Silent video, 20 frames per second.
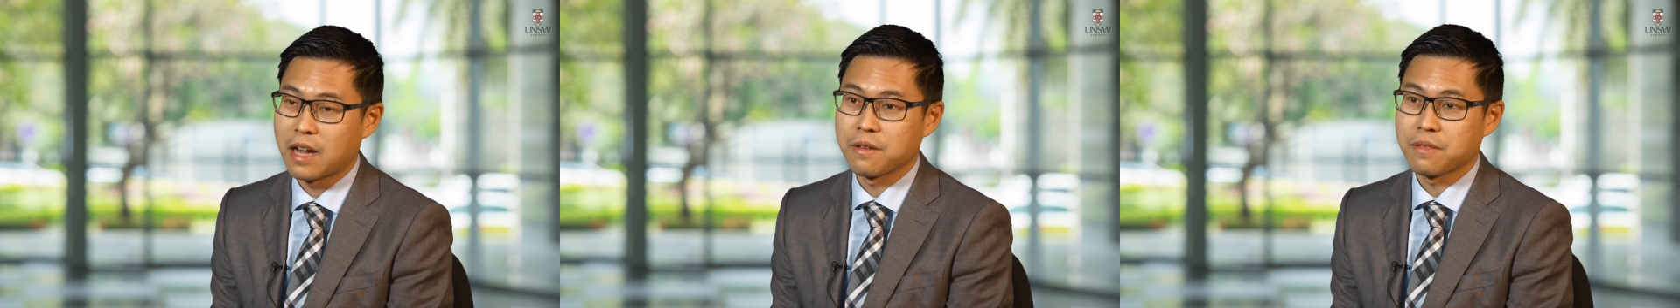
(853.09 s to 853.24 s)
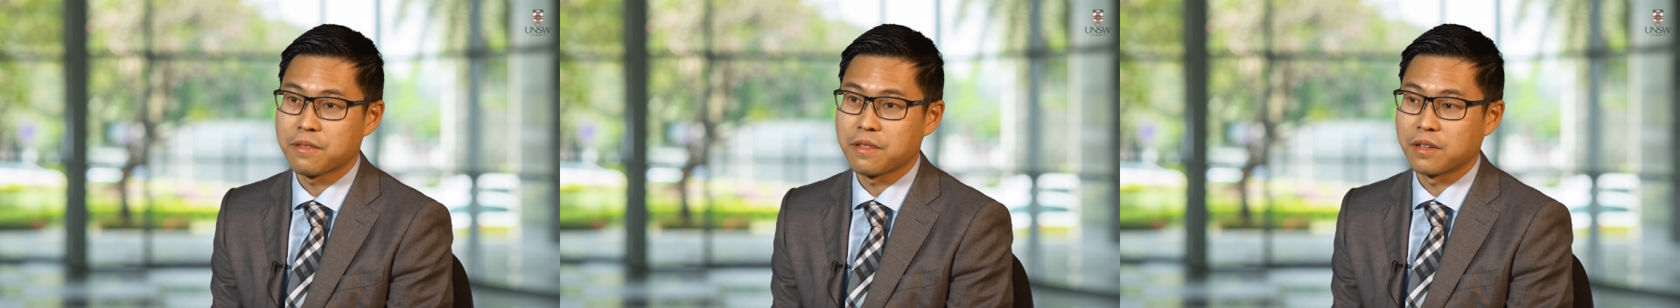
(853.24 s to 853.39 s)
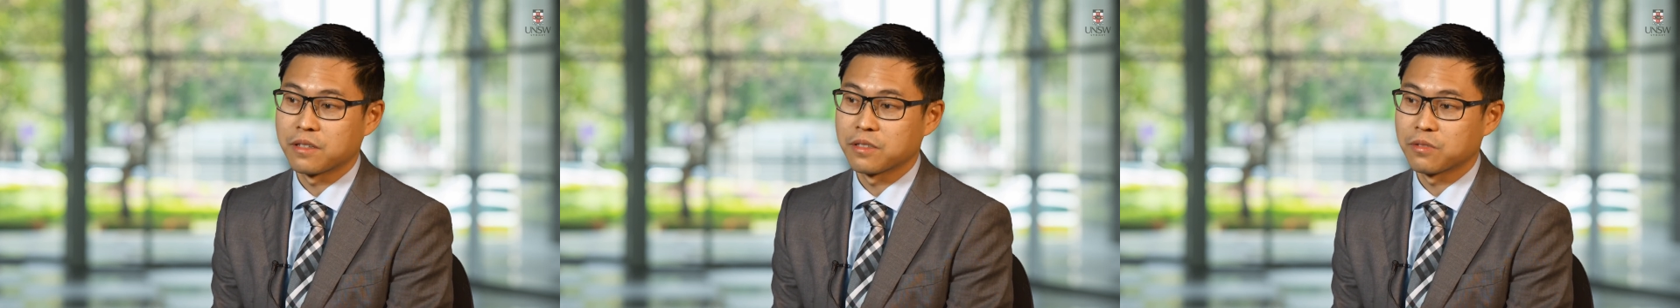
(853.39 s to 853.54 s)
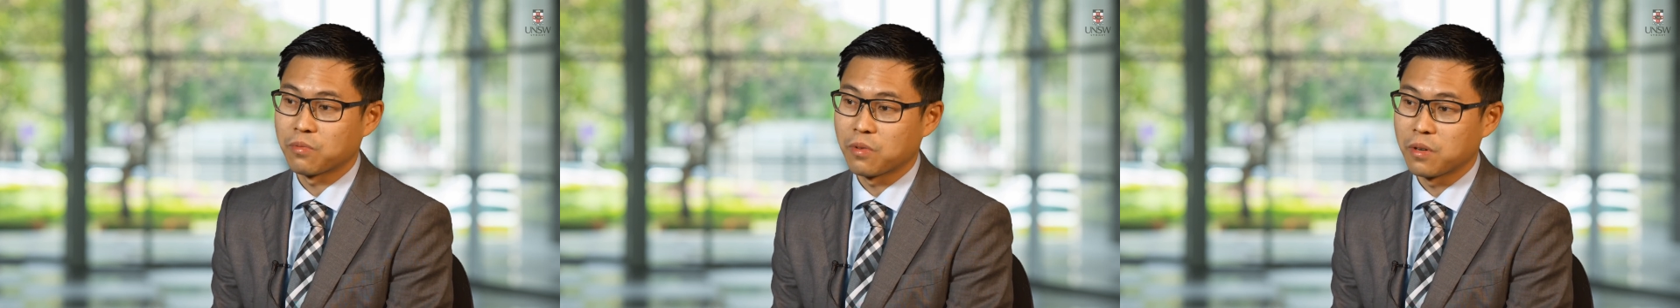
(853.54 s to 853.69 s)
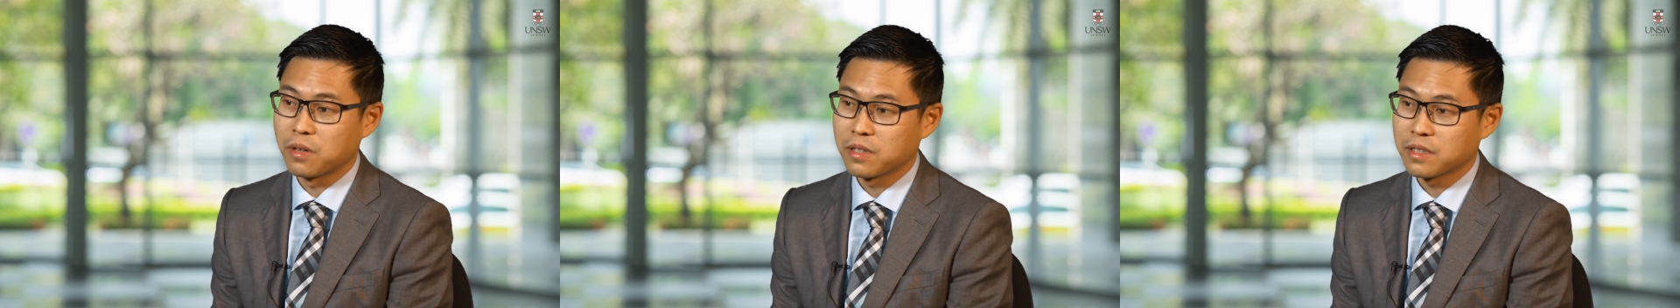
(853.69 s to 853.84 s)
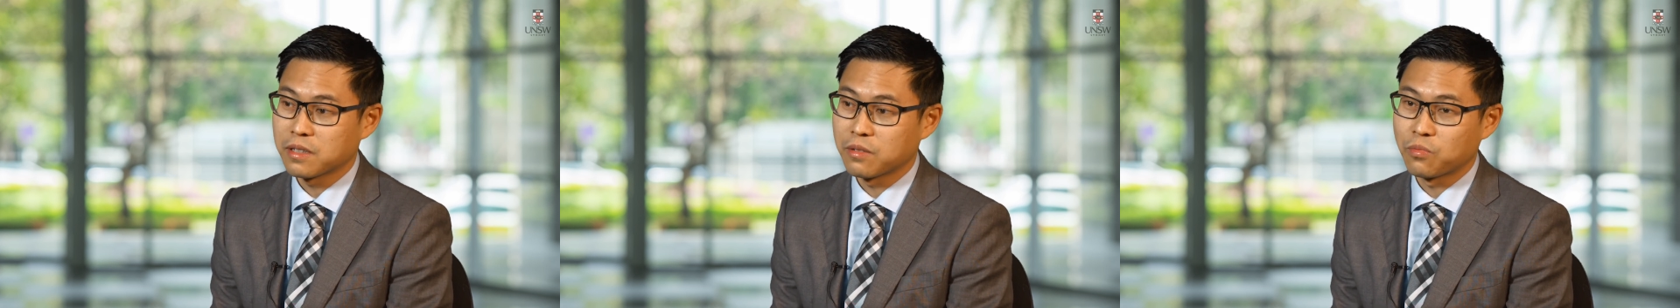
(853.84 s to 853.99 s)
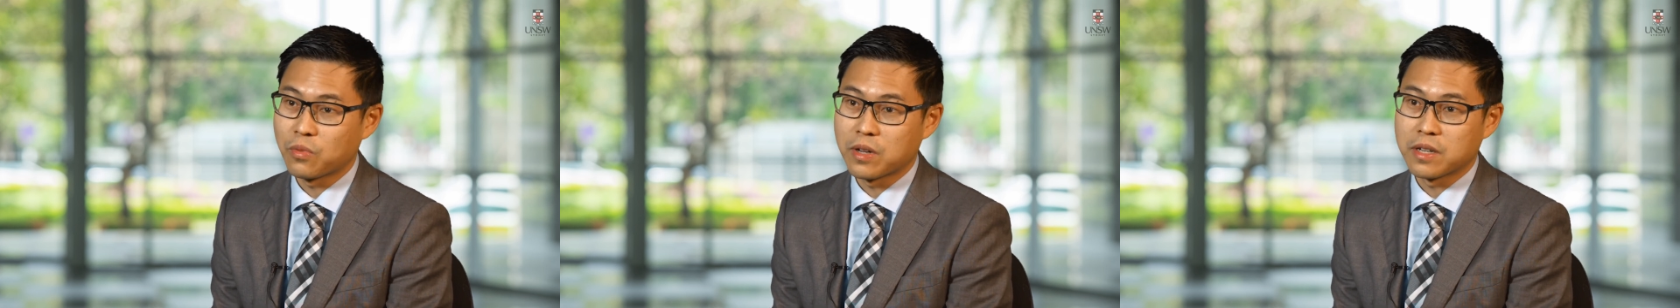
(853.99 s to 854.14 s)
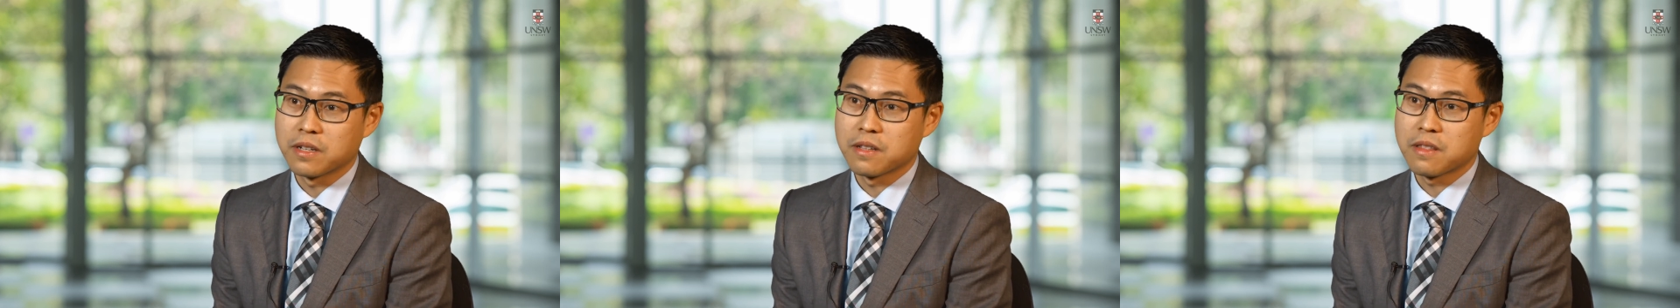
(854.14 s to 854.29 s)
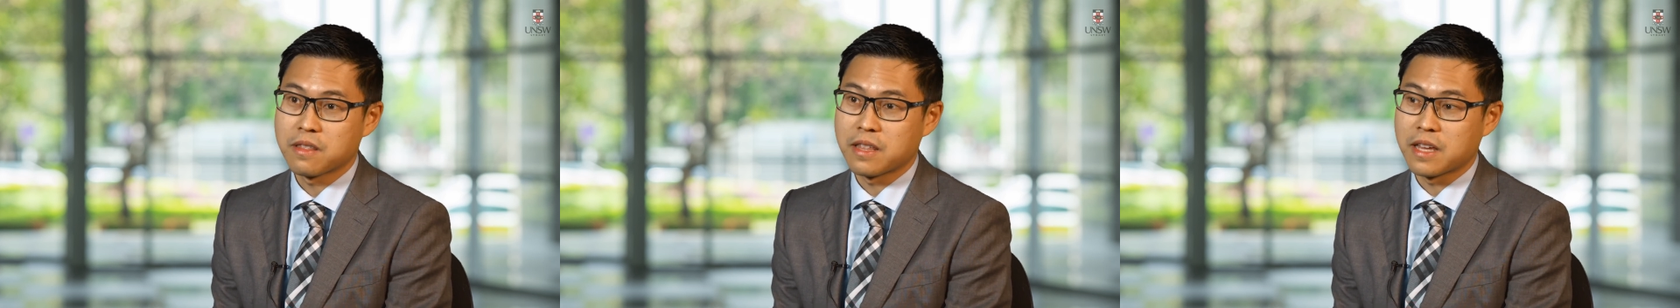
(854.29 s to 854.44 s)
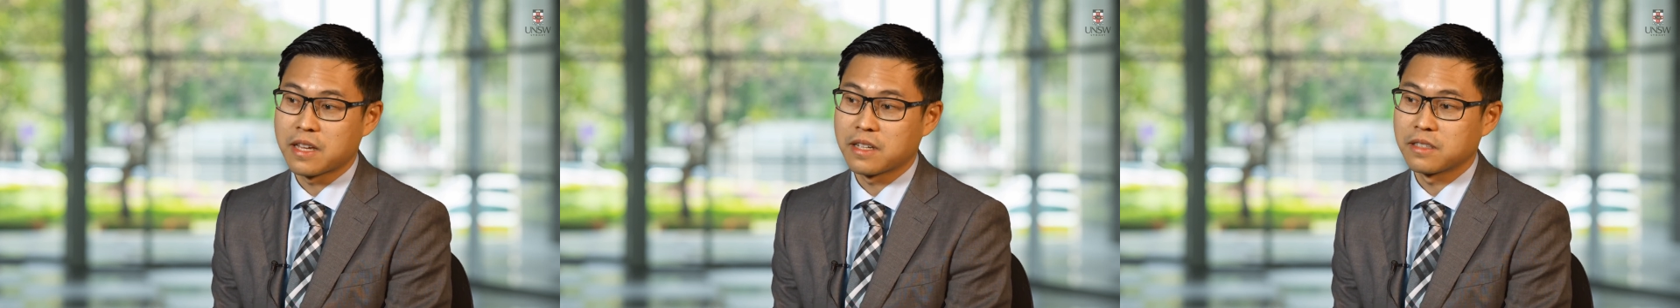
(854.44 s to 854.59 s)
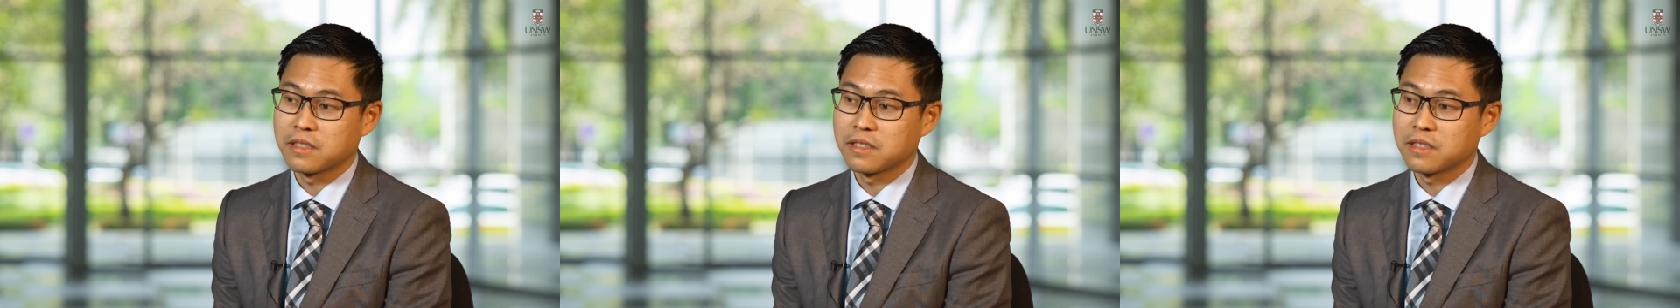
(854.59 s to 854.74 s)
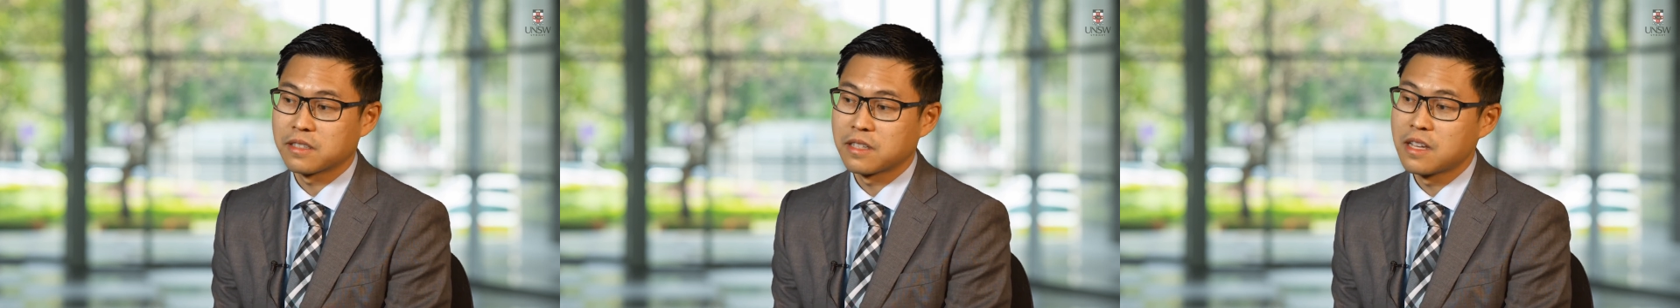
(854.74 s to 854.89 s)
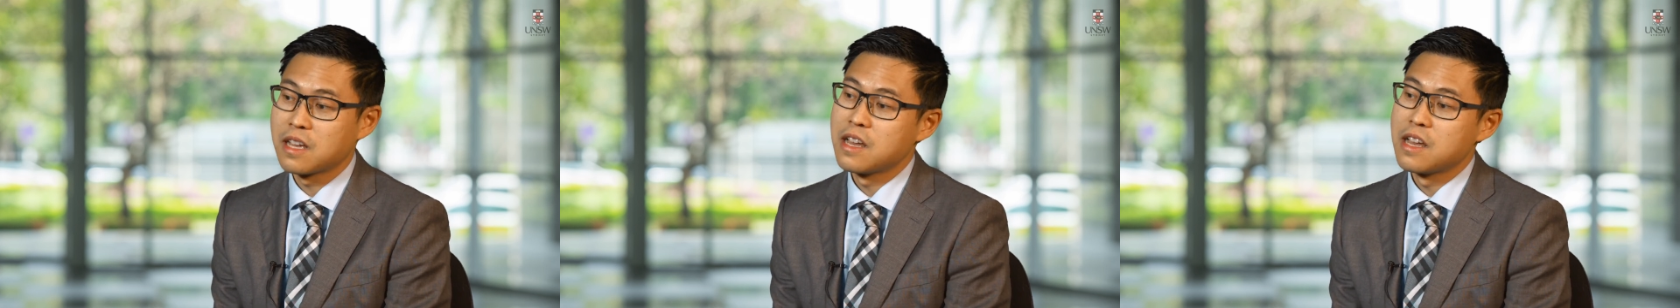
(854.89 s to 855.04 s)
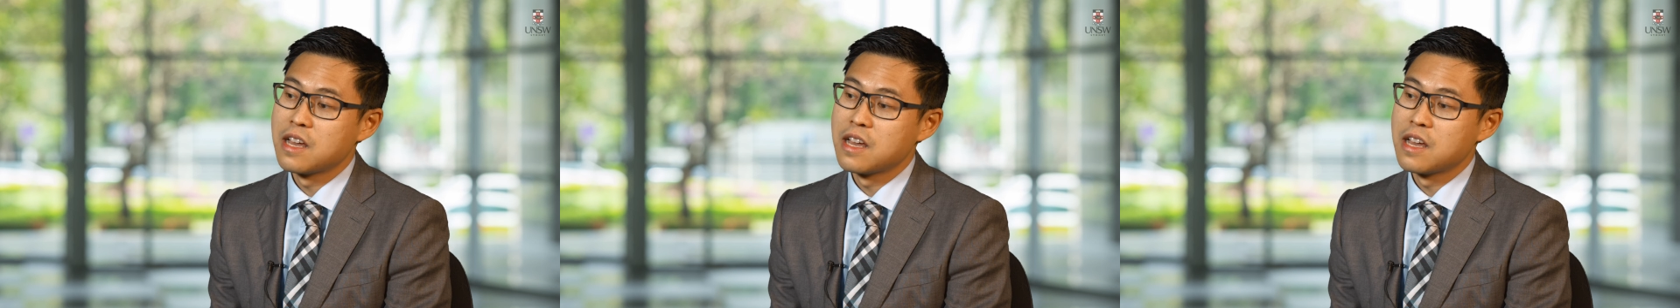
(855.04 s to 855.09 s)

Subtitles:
things work, whether things